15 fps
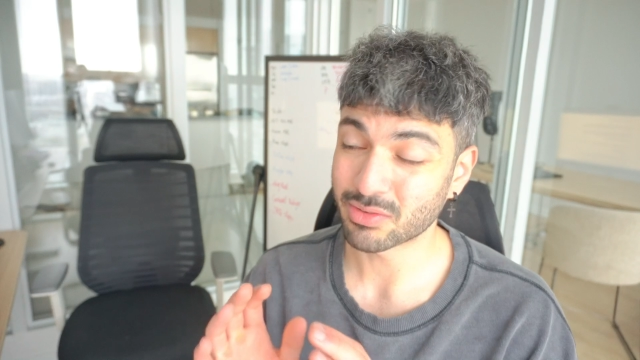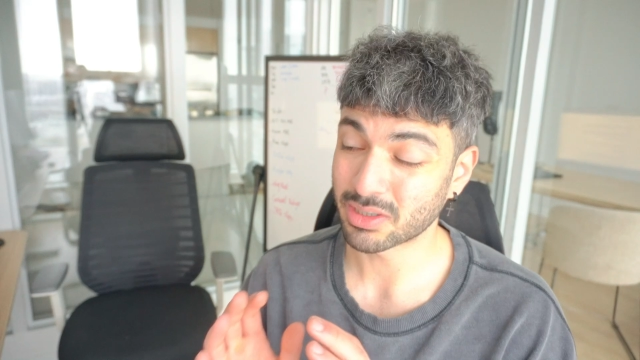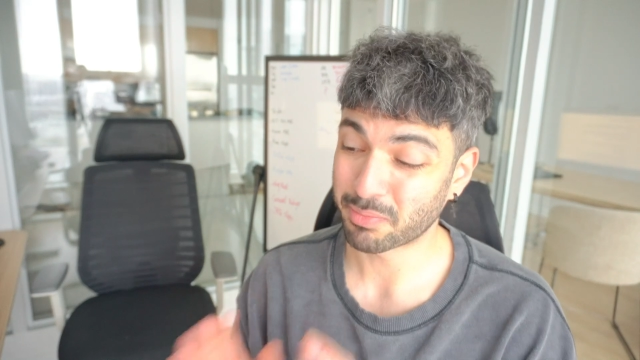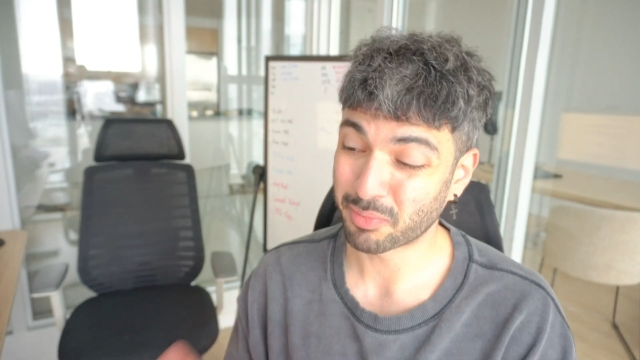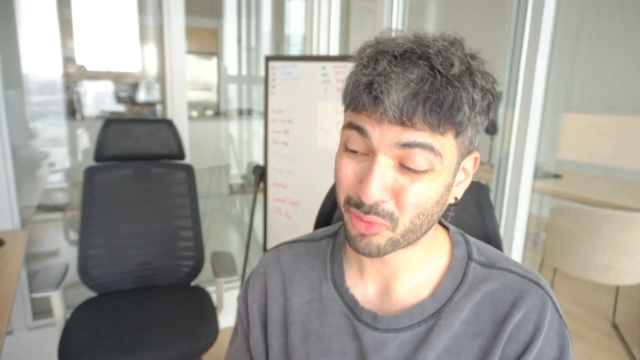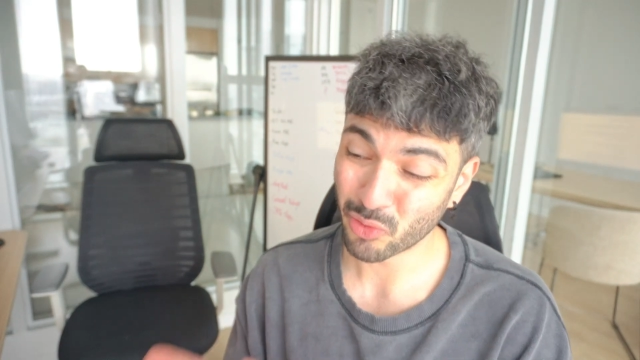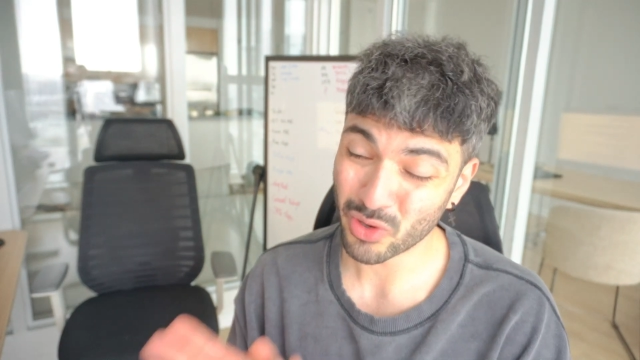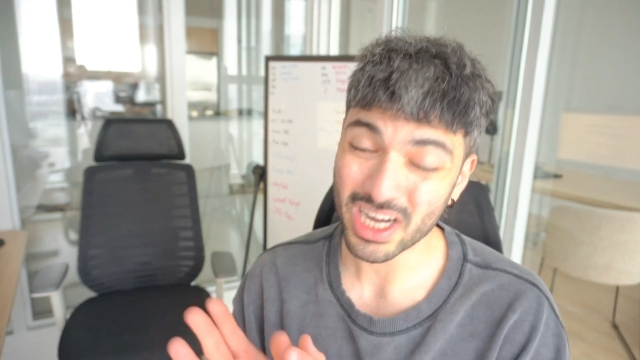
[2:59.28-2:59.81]
was
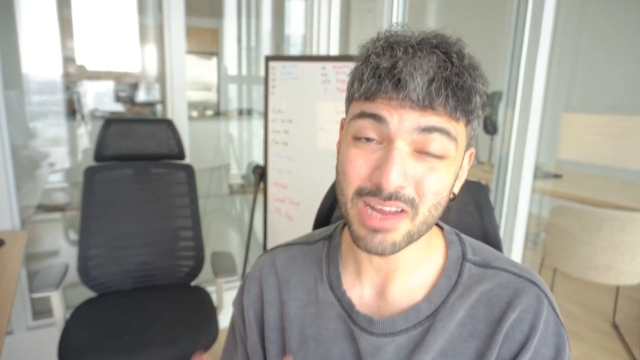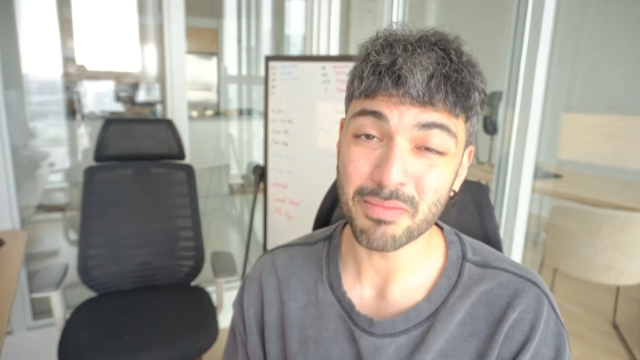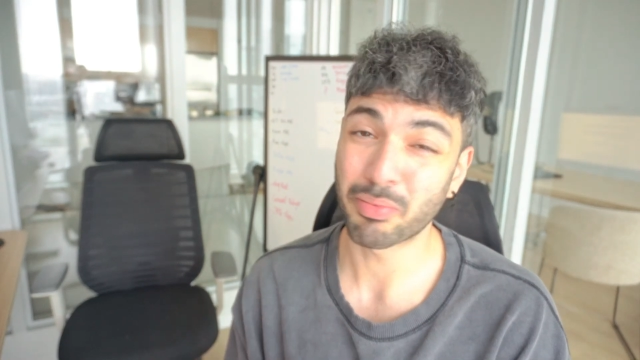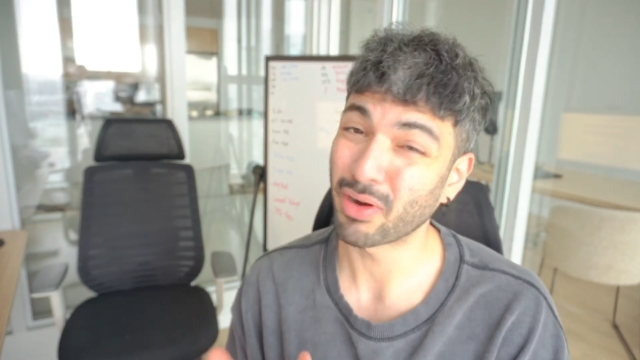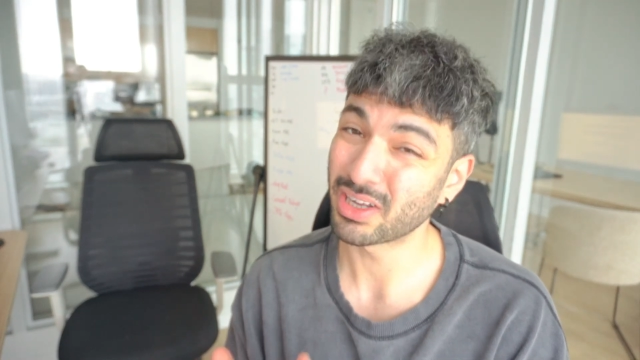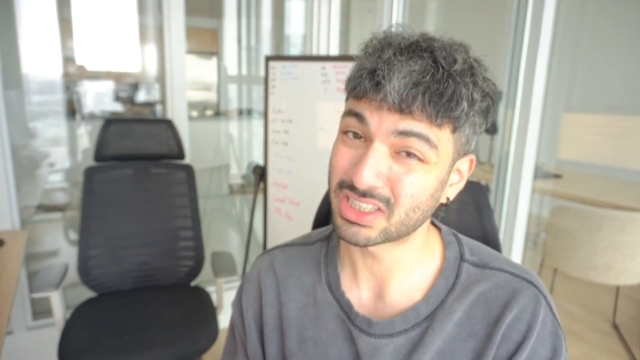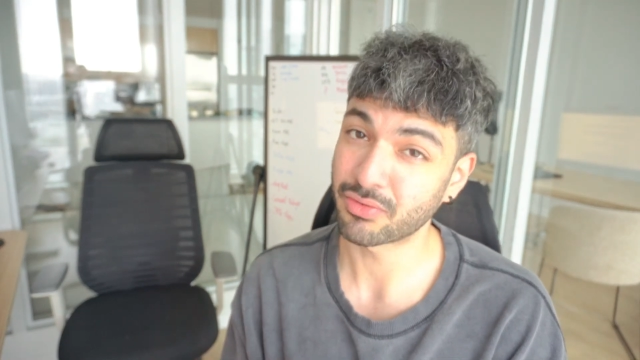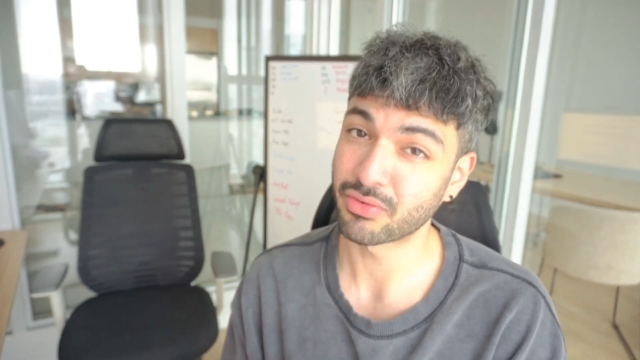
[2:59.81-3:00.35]
a pretty
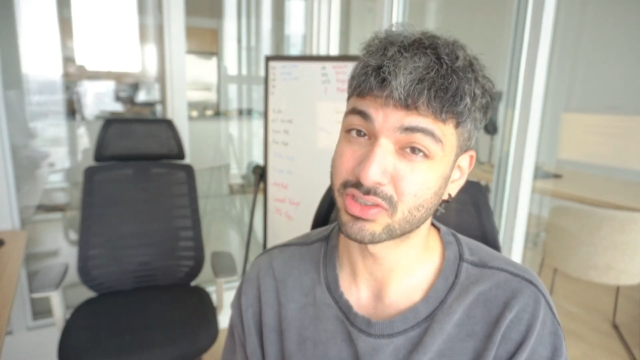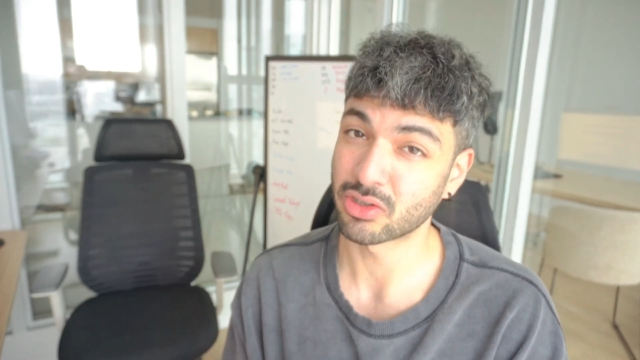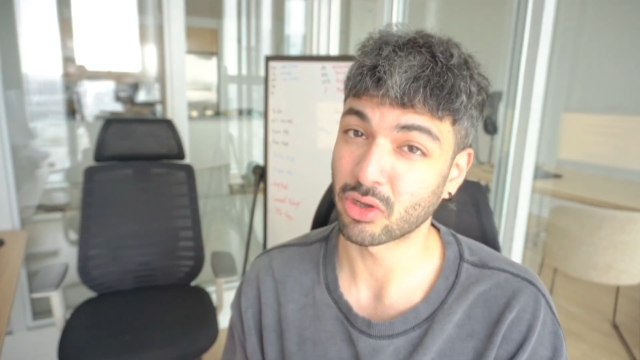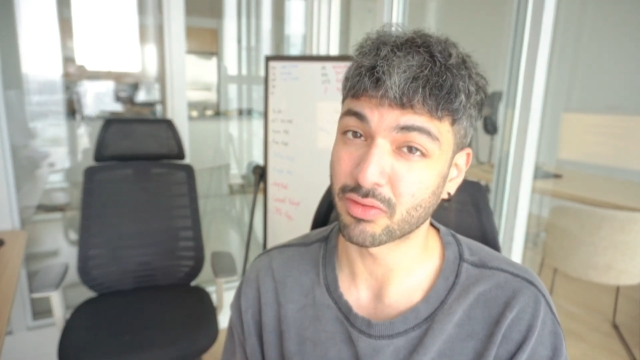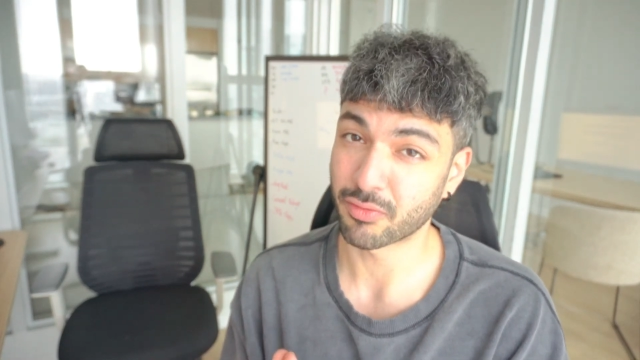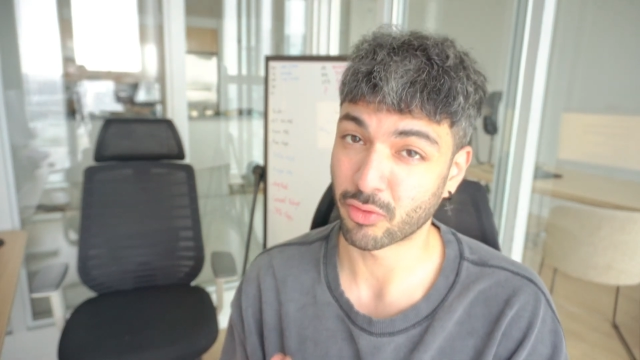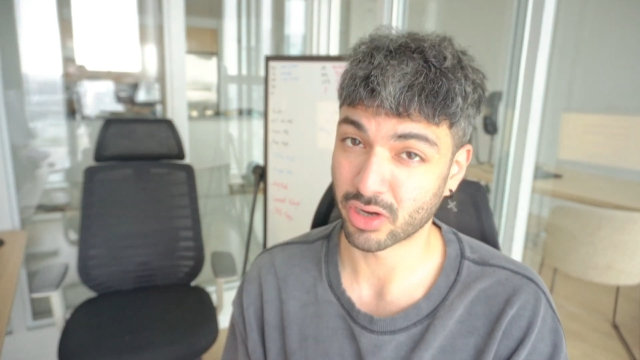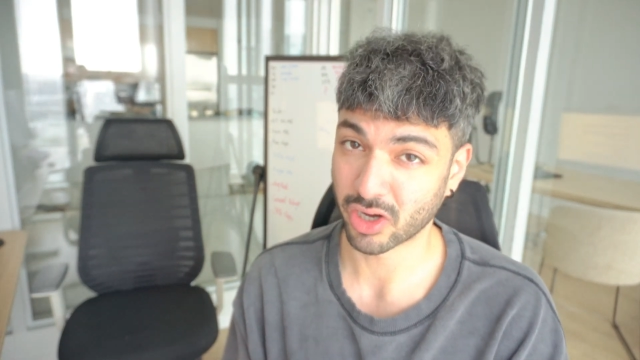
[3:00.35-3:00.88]
impressive
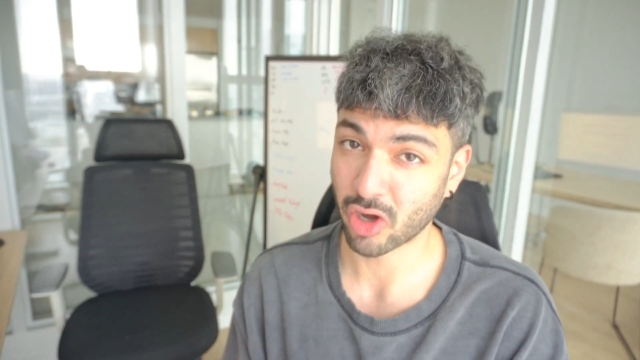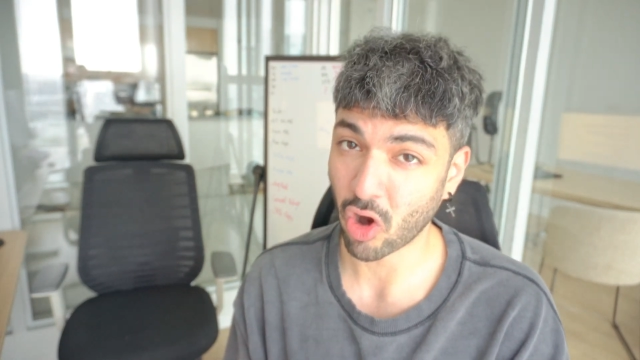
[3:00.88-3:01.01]
result for the